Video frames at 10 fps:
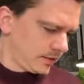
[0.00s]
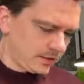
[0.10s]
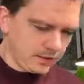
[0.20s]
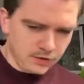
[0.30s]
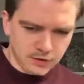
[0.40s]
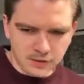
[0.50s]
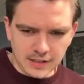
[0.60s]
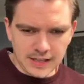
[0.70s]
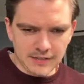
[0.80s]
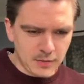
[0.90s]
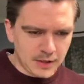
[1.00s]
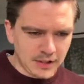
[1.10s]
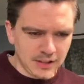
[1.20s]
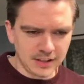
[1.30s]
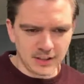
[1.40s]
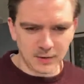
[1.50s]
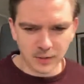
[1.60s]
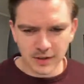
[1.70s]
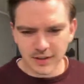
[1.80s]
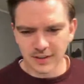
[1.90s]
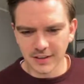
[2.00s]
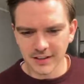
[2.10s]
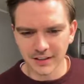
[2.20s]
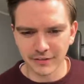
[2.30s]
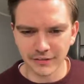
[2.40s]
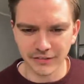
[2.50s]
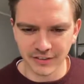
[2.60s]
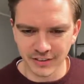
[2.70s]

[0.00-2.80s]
Hi everybody, we are live.